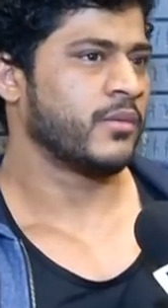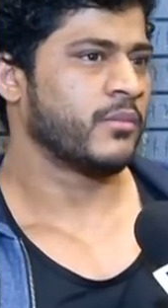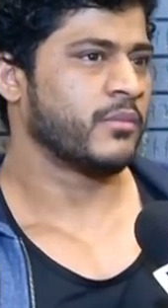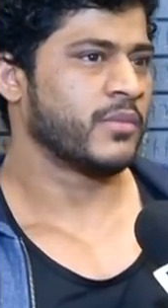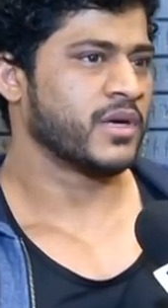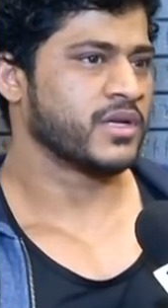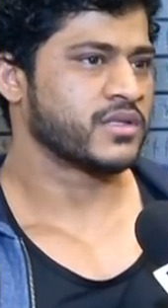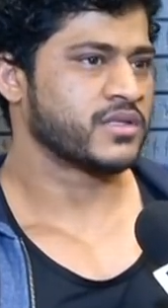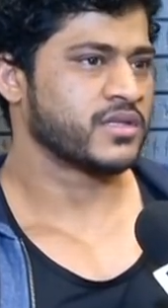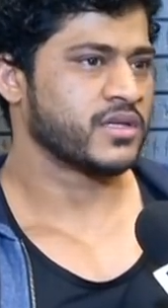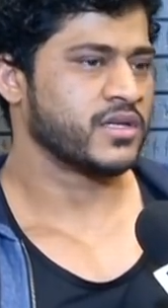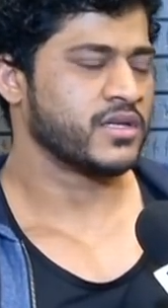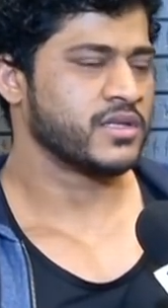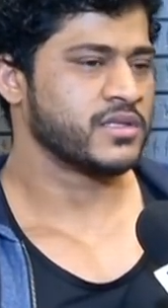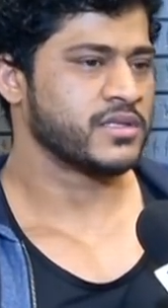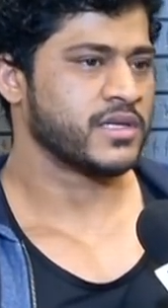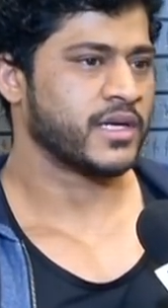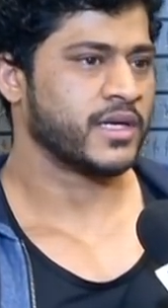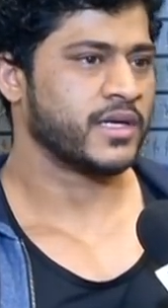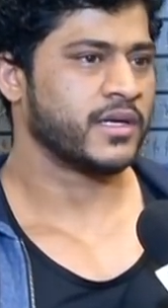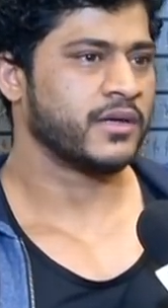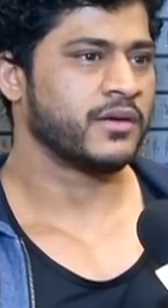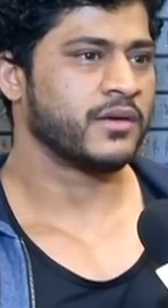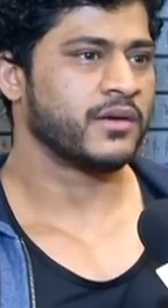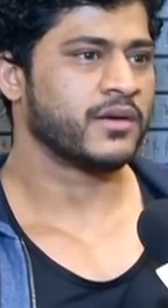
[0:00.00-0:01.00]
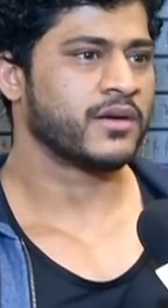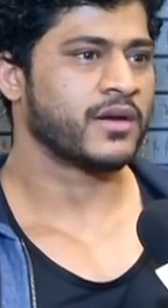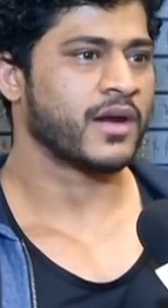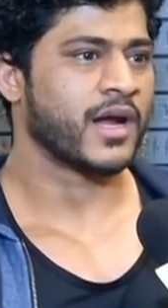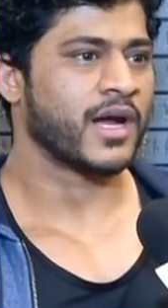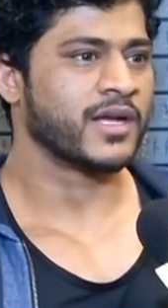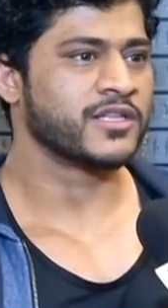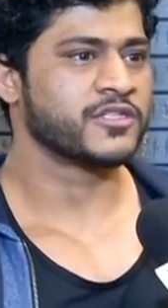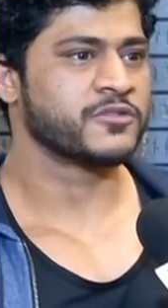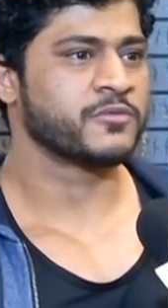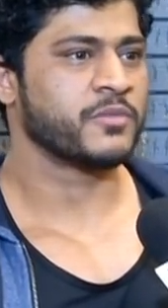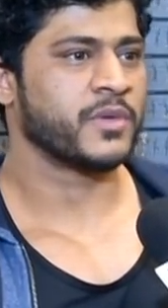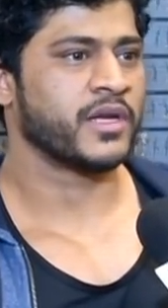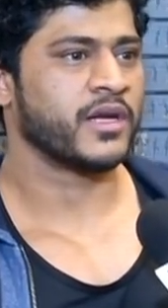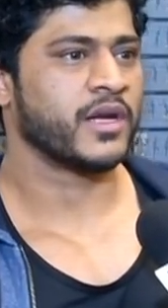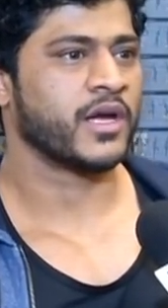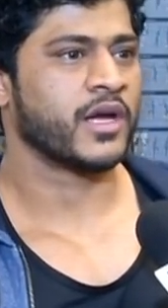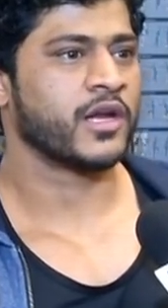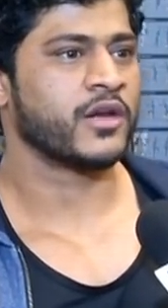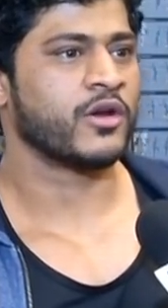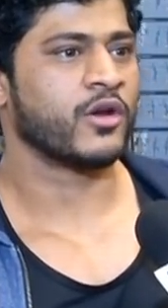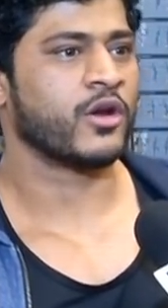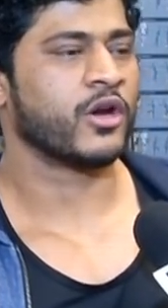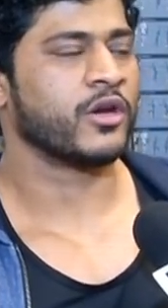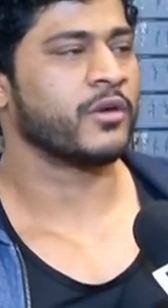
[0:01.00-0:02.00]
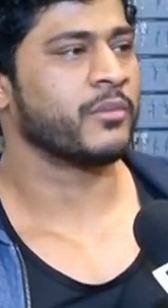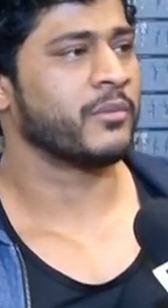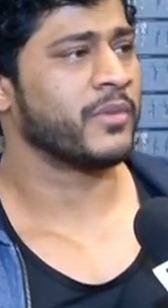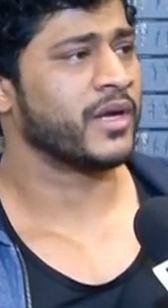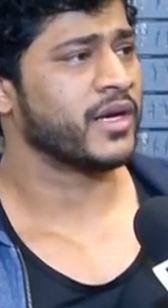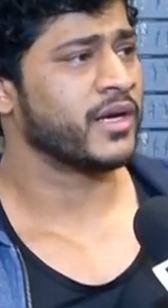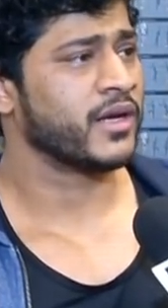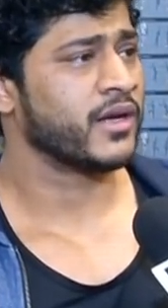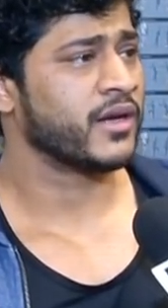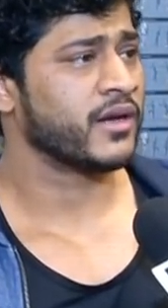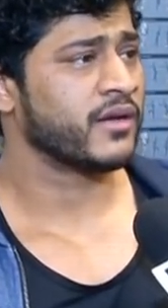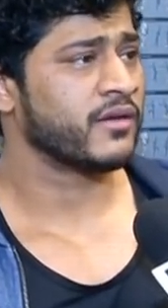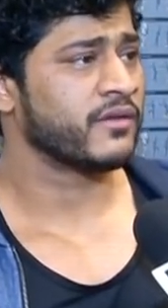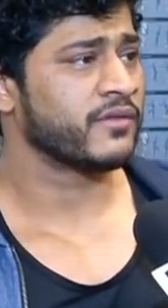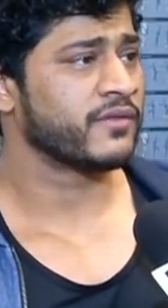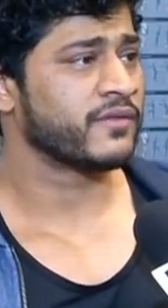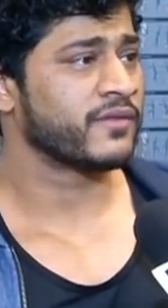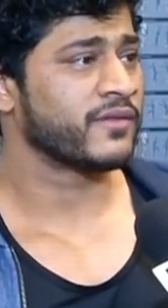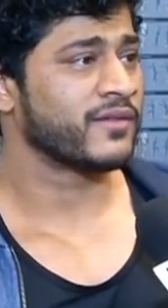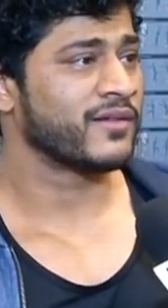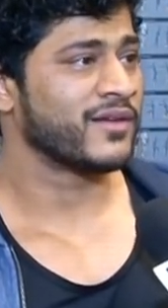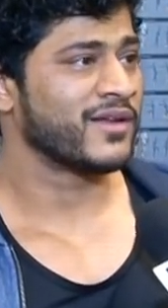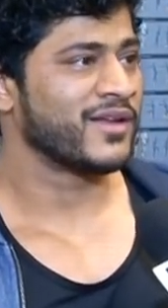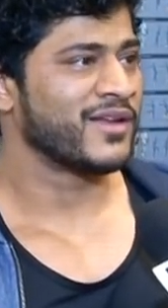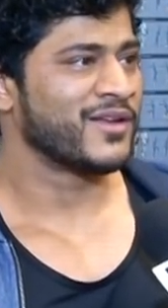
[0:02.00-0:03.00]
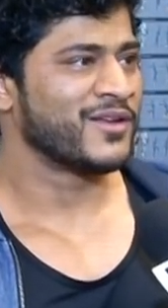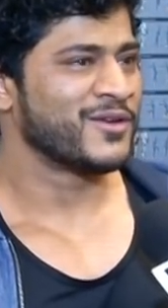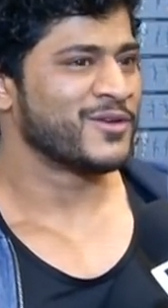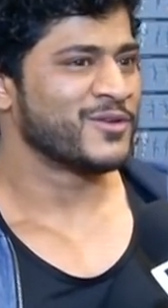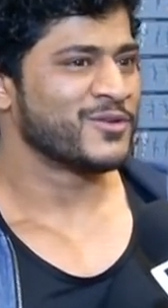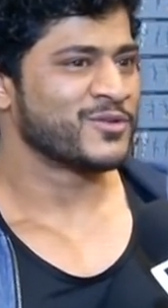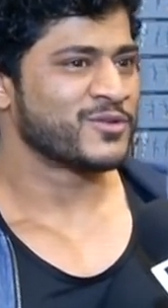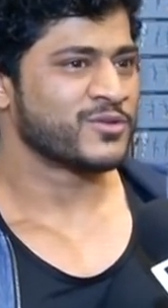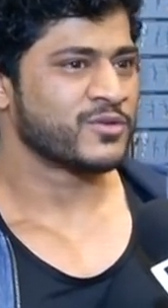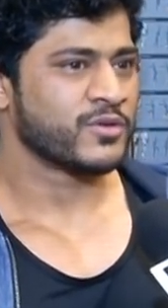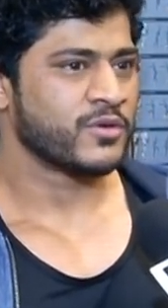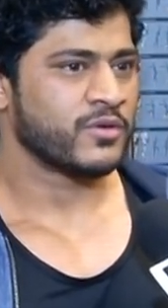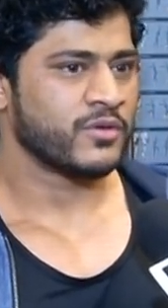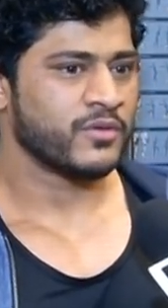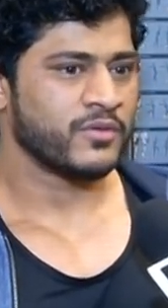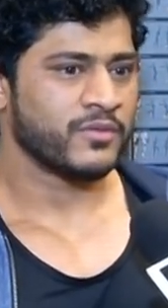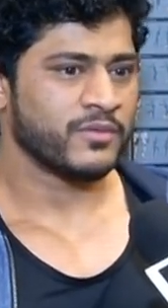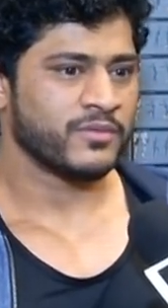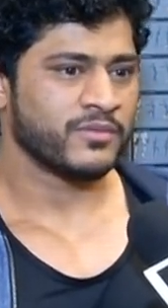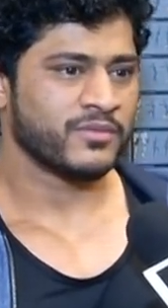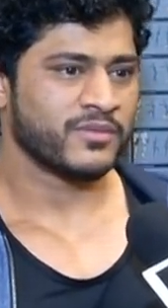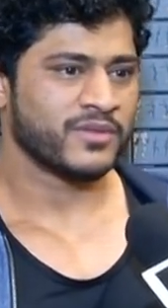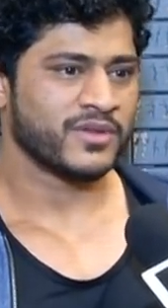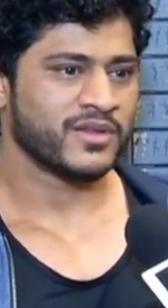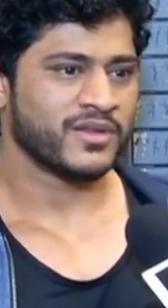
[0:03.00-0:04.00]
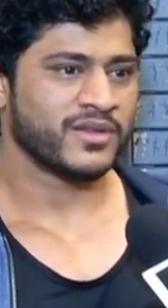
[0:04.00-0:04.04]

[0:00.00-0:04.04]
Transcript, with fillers: muscles and trans men are not men enough so